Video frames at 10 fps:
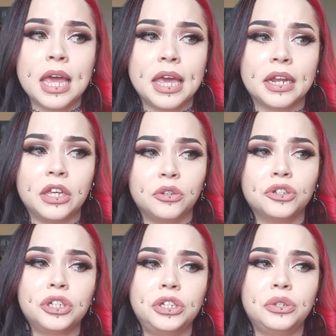and I
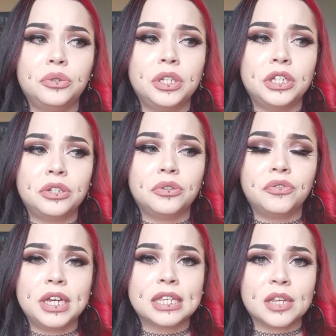usually do the Too
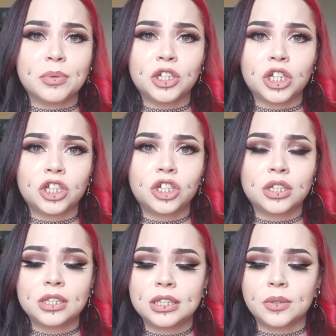Faced lip
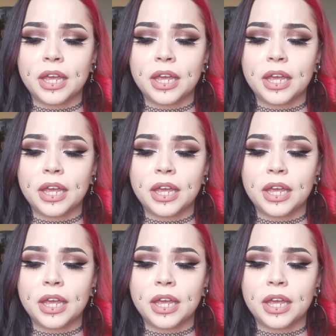injections.